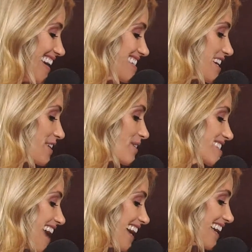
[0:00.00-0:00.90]
Jeannie
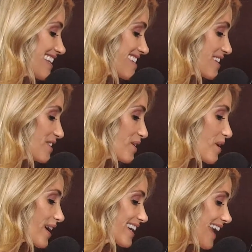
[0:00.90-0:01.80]
Ortega is a New
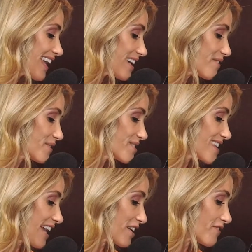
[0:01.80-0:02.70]
York native who
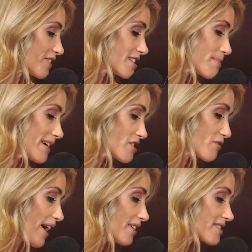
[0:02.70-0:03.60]
signed her first major
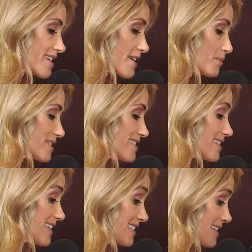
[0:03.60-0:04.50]
record deal with
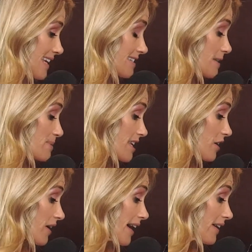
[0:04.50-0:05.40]
Disney
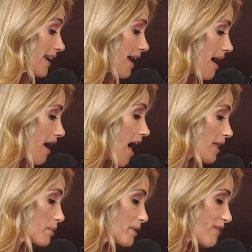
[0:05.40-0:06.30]
subsidiary
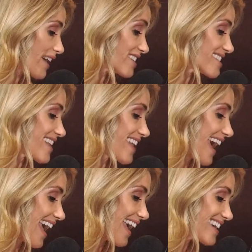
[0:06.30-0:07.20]
Hollywood Records at the
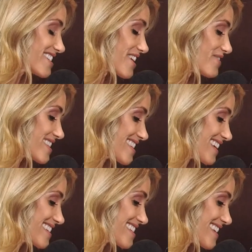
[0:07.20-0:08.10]
age of
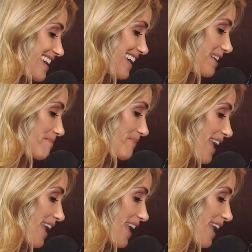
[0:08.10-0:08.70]
16.